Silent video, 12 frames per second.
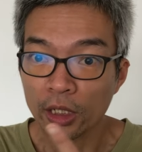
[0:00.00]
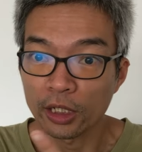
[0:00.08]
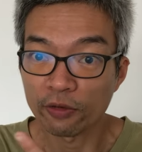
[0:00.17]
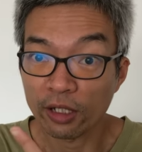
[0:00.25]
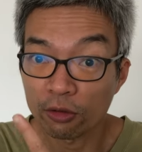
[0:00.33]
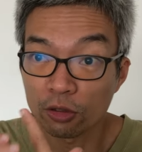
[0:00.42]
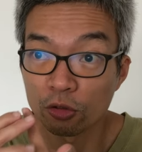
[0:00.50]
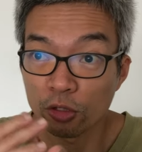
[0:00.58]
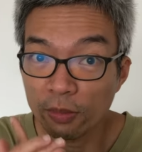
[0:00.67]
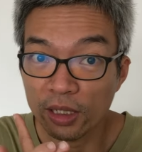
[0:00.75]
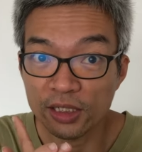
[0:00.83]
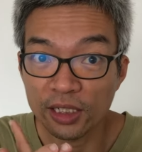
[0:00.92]
If I were to do it
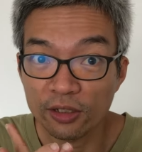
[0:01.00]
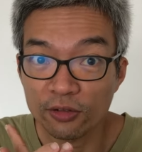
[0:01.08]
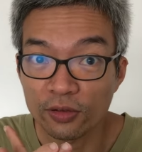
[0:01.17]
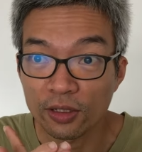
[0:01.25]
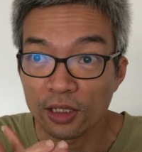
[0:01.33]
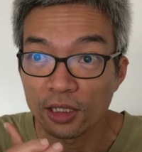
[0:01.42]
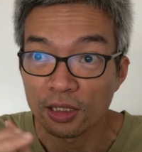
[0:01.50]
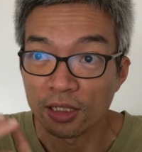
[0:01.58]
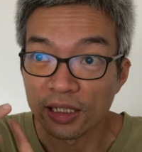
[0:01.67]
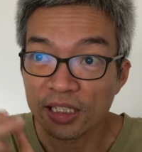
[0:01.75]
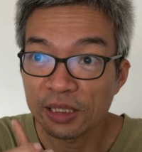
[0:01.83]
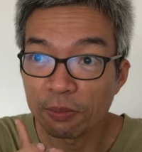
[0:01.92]
myself, the
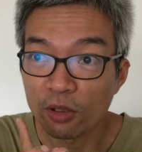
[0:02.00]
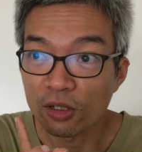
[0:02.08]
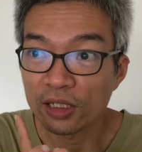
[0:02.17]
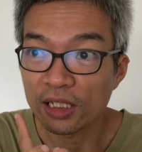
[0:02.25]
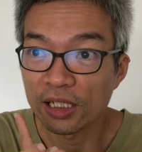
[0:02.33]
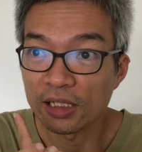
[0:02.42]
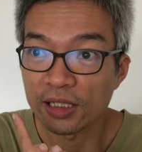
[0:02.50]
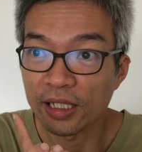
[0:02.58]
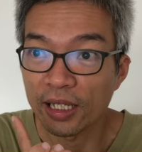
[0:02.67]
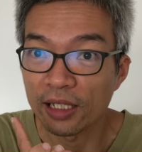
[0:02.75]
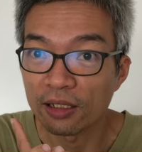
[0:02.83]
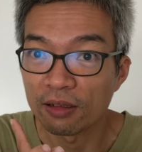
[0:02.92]
next important thing is
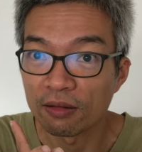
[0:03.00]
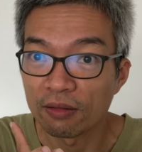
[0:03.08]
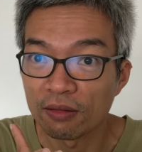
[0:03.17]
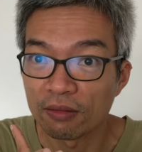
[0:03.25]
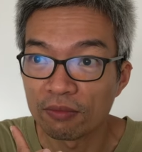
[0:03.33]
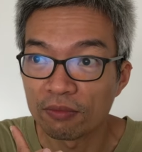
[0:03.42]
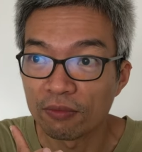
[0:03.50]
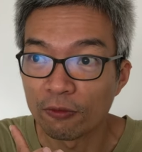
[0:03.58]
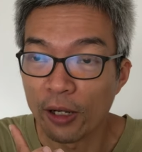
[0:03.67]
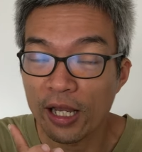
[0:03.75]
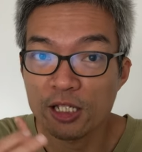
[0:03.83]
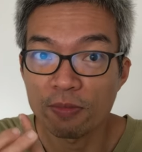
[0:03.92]
that
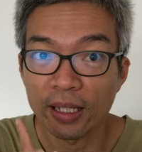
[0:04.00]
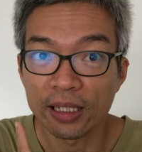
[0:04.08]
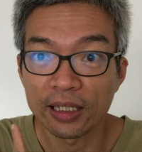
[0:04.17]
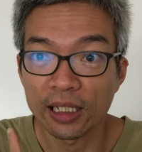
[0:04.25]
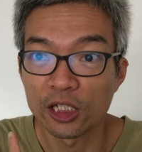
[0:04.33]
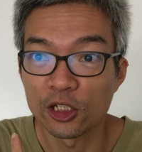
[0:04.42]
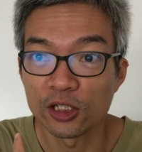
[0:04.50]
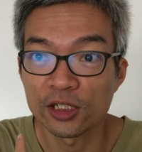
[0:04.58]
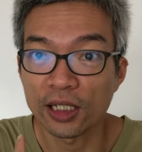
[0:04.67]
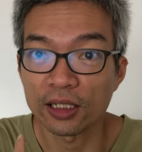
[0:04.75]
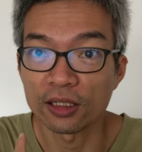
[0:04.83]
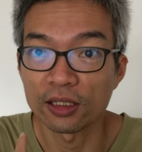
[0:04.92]
where is my intelligence
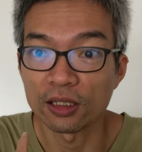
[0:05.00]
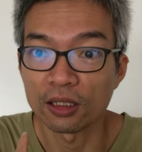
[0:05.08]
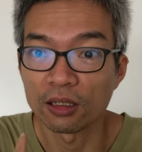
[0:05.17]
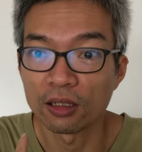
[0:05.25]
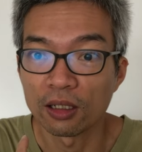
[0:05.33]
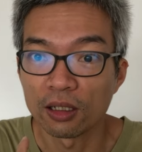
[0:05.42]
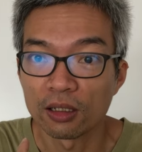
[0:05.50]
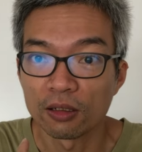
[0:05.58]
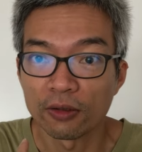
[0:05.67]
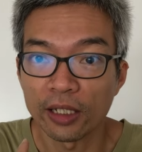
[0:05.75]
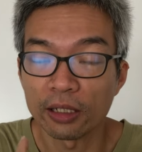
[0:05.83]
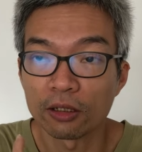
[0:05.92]
sector,
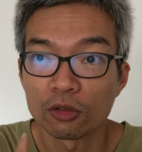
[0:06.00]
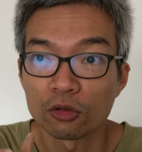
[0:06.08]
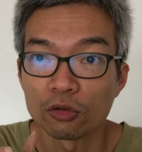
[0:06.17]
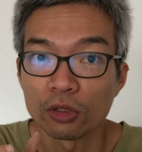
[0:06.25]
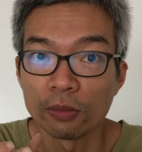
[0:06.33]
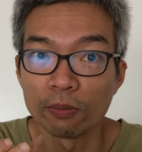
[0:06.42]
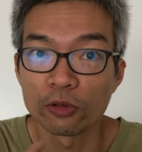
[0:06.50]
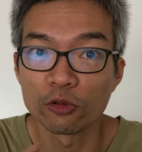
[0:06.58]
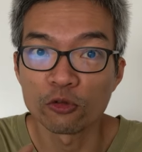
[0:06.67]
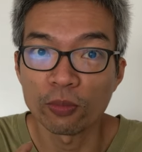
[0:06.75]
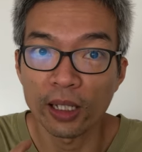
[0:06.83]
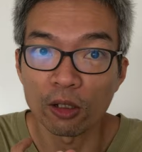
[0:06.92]
right? To
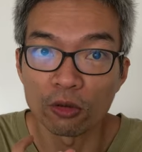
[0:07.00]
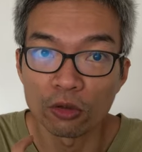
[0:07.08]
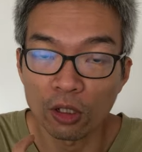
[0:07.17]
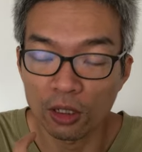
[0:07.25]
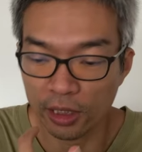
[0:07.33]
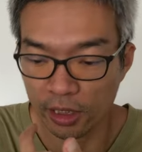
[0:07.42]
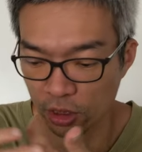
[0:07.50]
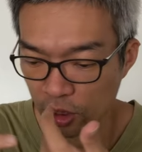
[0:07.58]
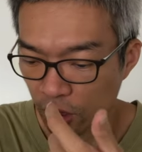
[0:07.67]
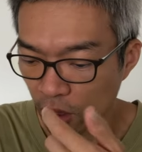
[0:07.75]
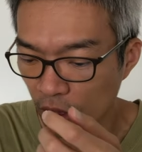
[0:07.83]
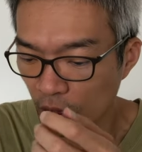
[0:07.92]
improve my own knowledge.
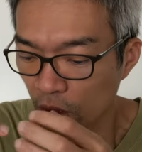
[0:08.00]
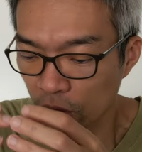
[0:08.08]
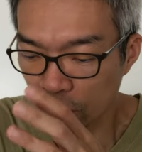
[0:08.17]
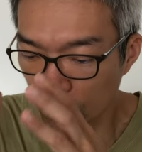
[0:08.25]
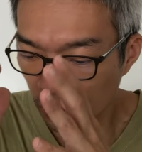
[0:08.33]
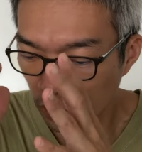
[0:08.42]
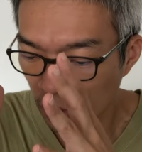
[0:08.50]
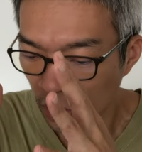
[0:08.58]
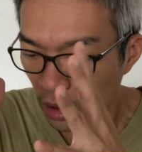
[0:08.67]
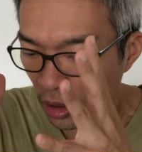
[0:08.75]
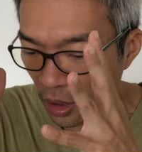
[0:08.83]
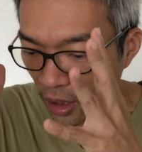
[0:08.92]
So
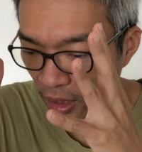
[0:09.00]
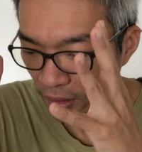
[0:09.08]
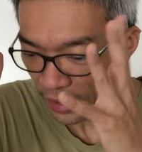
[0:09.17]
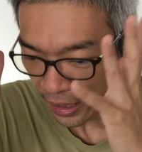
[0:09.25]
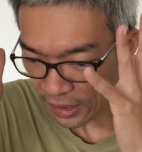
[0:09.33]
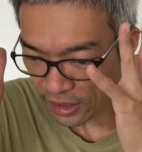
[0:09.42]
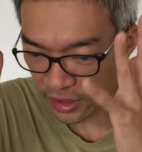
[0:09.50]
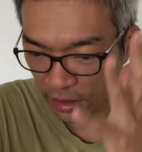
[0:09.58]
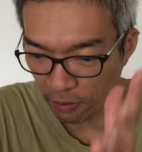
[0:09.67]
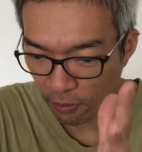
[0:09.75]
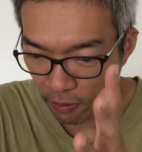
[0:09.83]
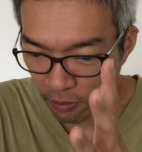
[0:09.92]
that is
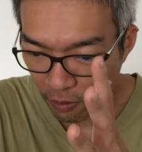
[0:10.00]
the